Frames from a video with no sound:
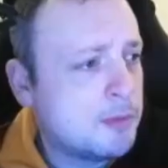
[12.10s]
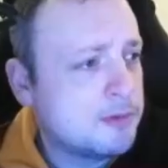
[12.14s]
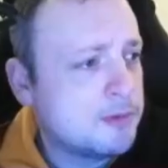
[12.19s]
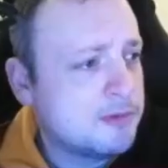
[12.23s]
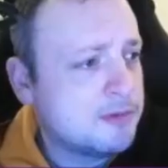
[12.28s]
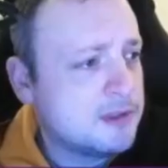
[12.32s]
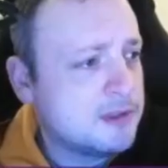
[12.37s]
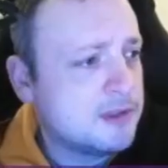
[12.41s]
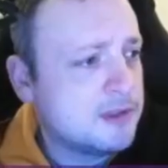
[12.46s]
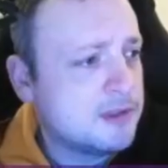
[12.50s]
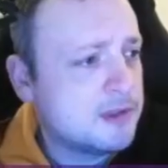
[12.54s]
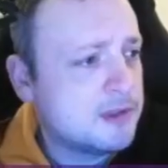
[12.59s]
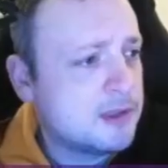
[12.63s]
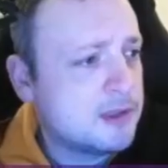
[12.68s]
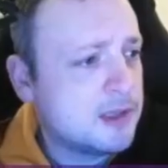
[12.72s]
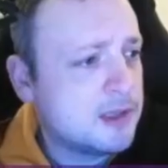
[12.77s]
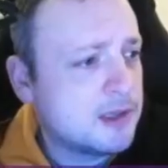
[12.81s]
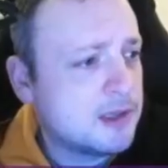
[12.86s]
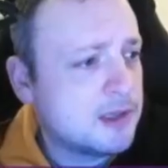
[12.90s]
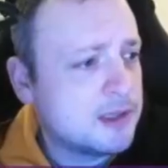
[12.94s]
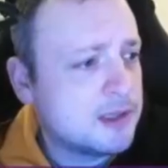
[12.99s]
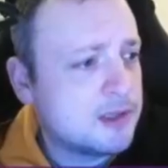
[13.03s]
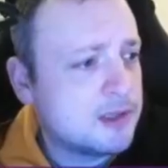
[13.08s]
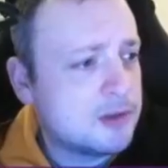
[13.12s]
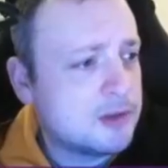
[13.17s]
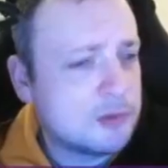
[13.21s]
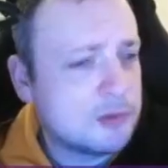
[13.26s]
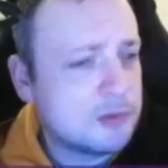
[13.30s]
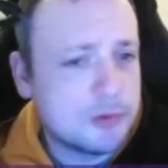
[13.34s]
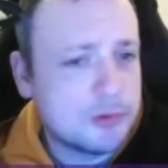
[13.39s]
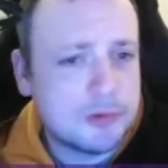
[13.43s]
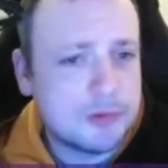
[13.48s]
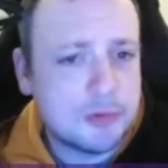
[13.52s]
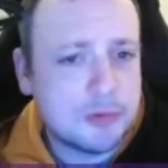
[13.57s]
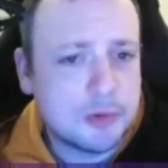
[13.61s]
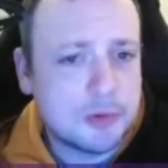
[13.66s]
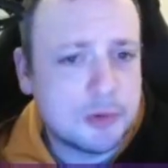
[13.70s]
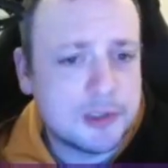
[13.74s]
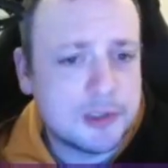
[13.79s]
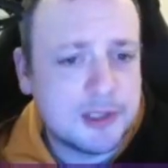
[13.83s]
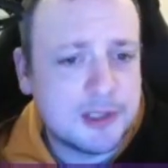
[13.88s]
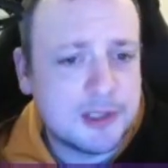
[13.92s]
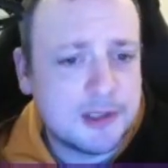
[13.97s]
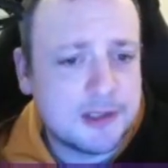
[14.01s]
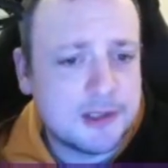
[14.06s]
recent thing I did towards
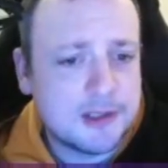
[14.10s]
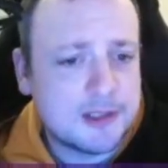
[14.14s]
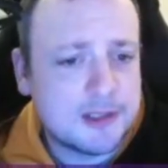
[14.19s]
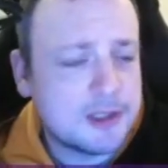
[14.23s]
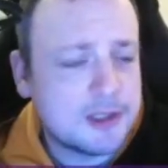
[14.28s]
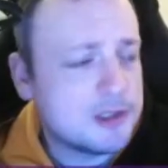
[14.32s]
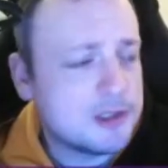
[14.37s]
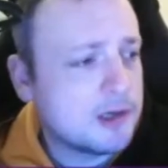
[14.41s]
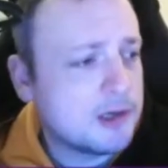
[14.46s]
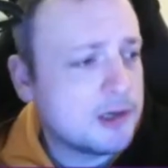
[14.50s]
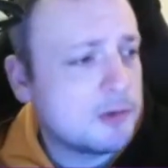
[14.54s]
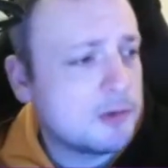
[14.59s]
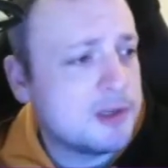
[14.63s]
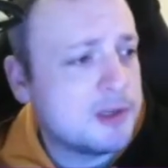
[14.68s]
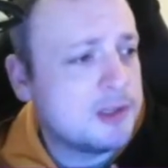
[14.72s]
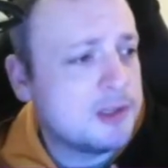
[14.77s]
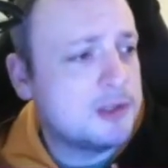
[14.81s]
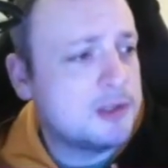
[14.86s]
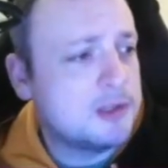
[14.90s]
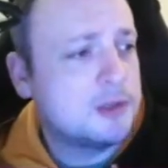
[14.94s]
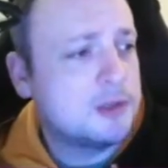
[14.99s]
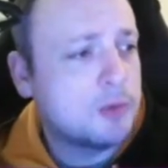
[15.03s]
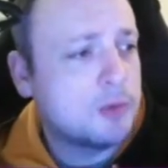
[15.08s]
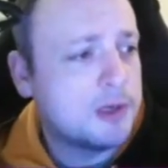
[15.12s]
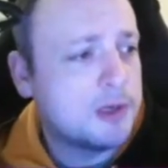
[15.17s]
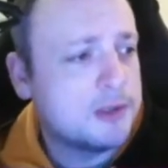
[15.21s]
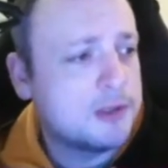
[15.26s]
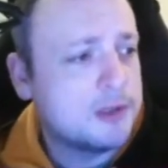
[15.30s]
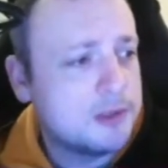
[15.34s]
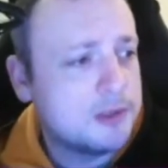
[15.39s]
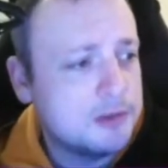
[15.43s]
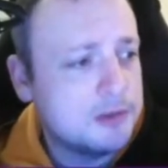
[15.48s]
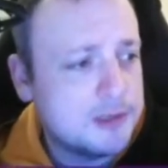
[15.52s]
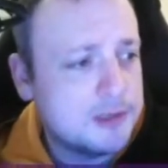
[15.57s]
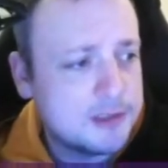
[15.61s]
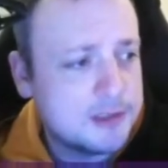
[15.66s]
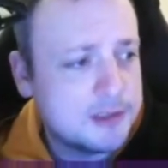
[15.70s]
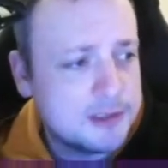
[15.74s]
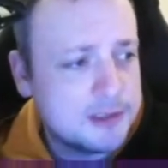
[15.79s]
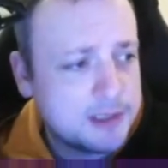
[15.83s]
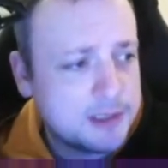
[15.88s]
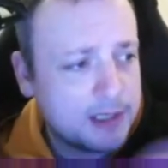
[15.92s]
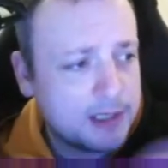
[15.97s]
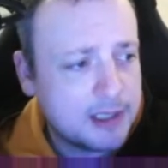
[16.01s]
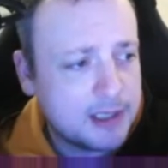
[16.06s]
the end of the session, I went into Twine 2. This
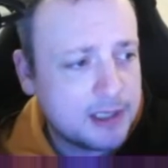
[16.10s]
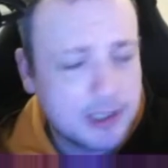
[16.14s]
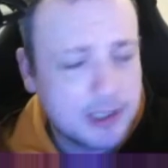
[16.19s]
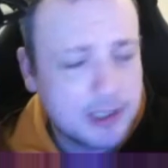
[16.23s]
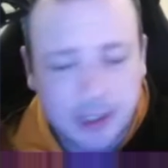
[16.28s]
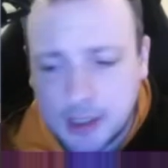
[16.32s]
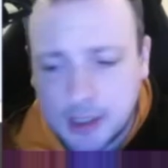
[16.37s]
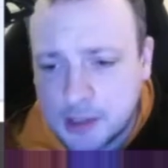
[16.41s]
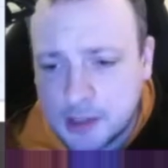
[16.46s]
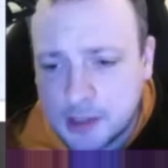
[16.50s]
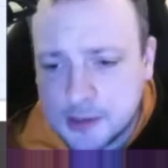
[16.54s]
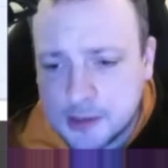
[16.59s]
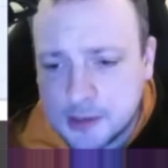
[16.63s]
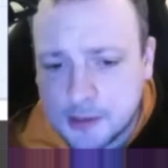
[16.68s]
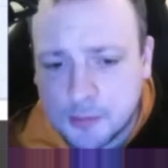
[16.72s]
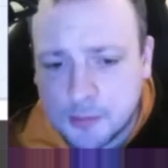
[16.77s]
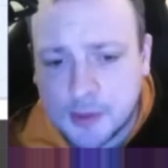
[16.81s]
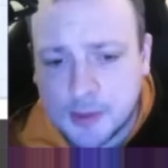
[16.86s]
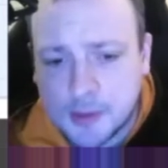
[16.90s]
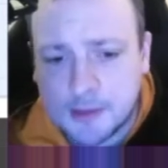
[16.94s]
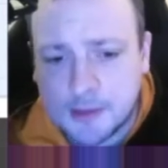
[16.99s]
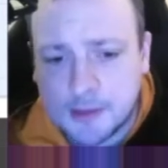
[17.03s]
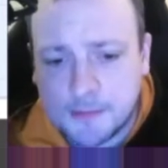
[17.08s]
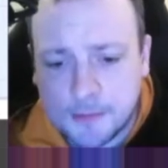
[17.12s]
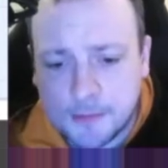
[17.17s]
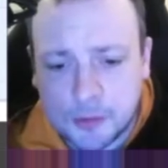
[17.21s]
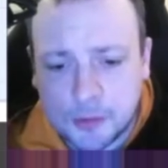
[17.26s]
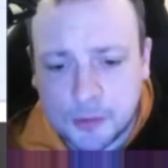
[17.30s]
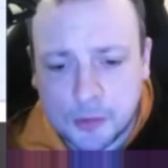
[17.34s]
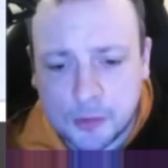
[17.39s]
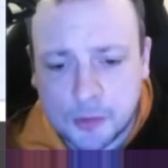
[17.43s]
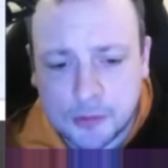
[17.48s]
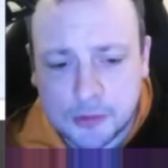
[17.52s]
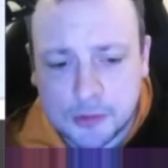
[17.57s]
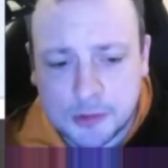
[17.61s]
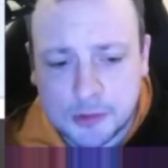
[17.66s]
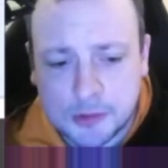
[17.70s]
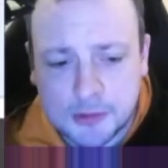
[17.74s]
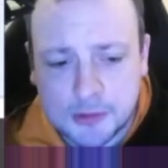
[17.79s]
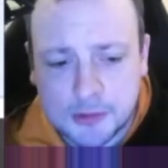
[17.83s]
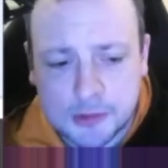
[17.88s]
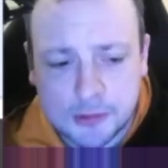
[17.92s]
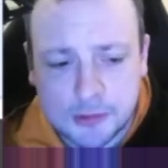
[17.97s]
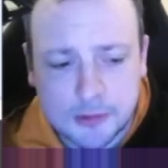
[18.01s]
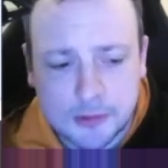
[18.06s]
is a software for
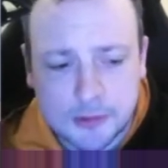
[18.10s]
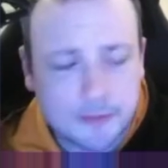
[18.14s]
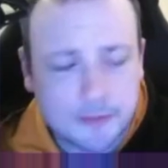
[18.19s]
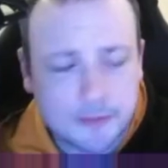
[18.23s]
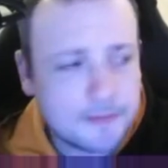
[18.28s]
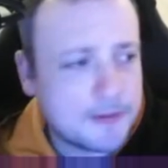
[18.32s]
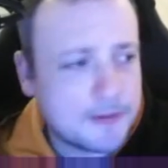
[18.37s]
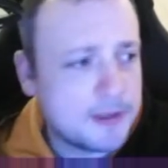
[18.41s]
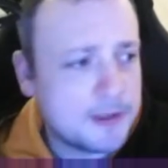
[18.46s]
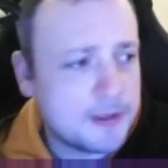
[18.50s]
doing sort of